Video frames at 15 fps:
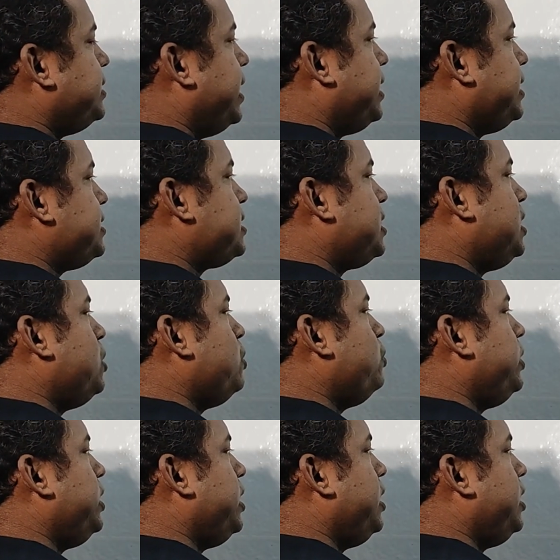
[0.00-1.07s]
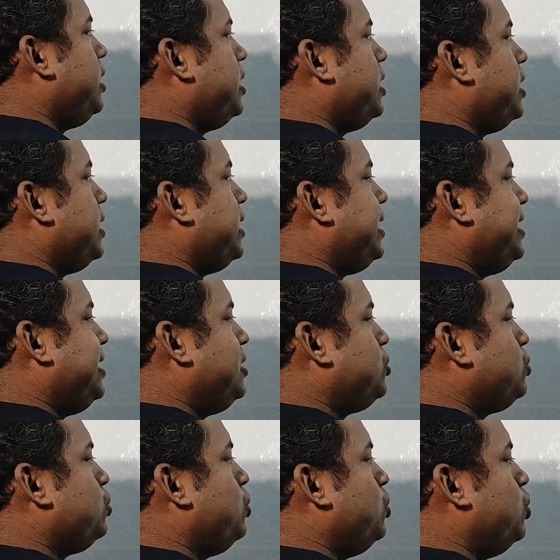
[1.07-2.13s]
that is QE
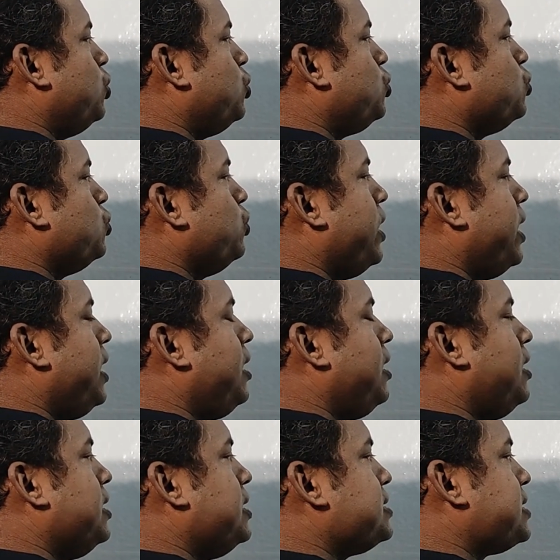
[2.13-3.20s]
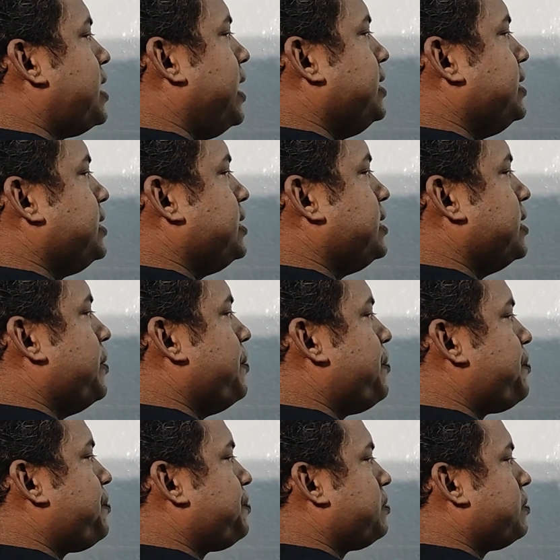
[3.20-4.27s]
into 2L sine theta.
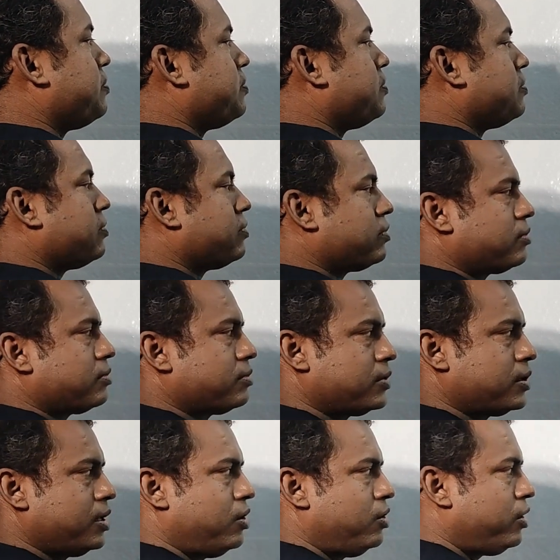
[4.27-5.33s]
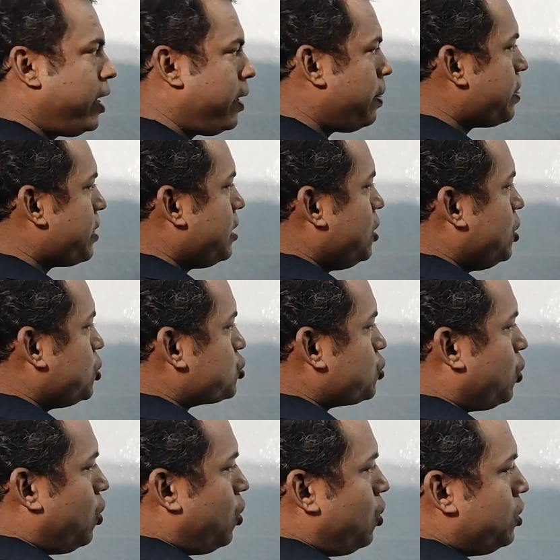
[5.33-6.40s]
Okay.
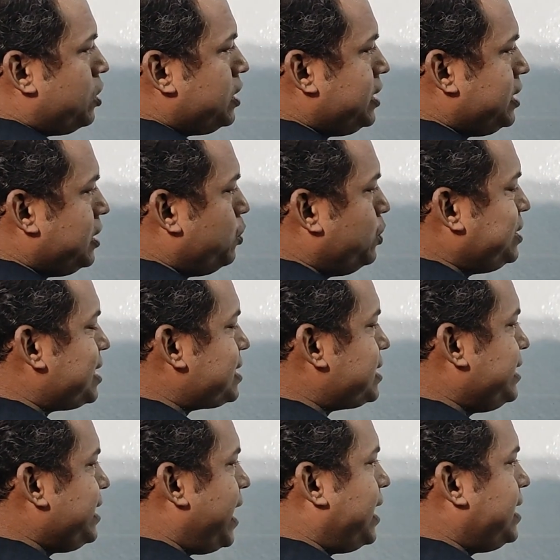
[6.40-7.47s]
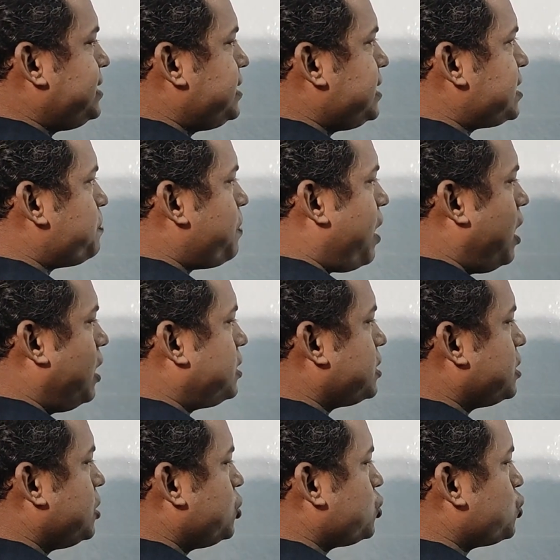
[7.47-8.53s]
So we just rearrange this part.
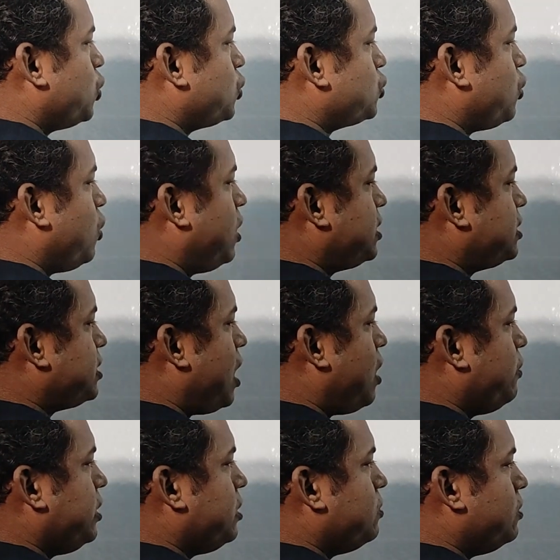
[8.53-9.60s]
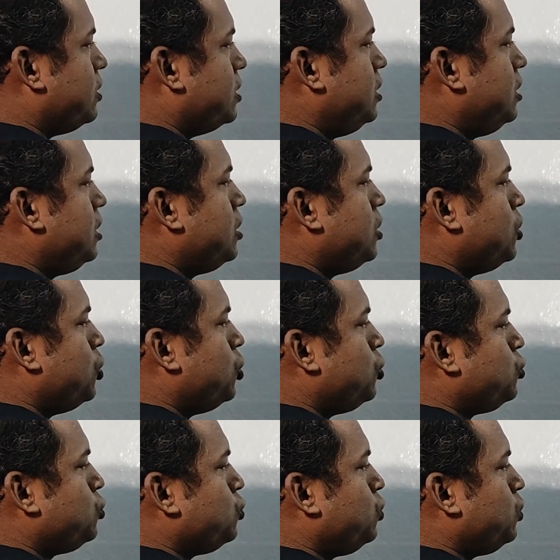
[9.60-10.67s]
So torque tau equal
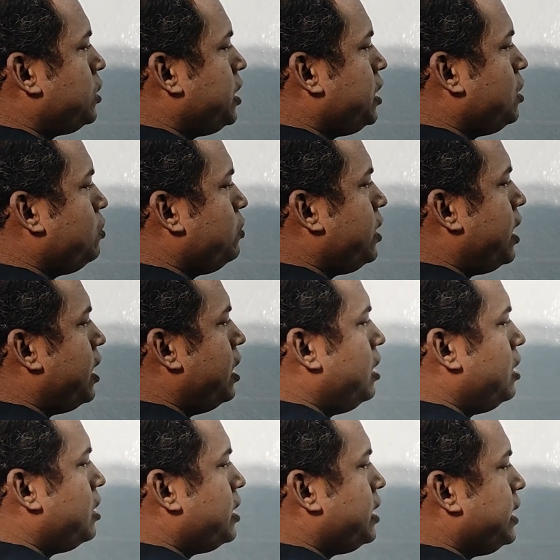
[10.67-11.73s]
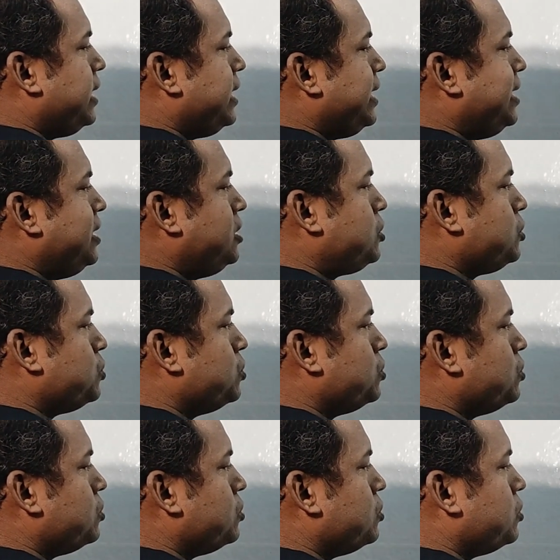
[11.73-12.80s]
2QL
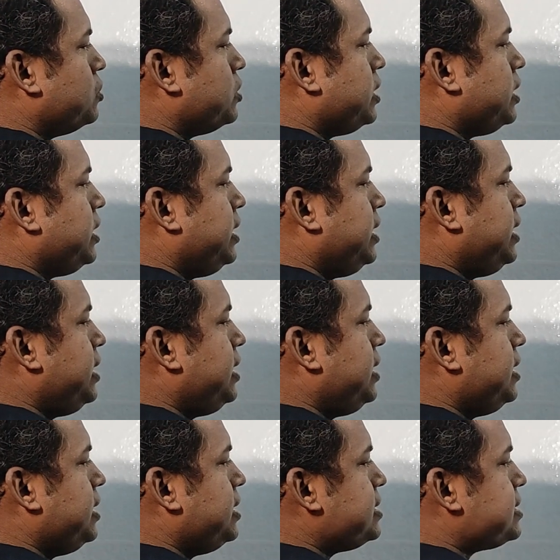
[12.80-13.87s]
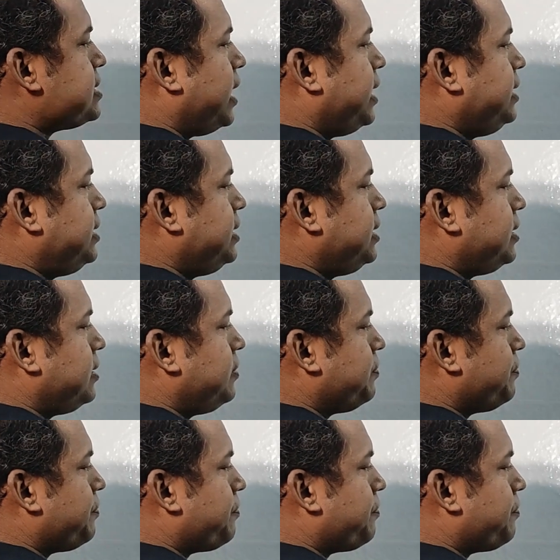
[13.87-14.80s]
into E sine theta.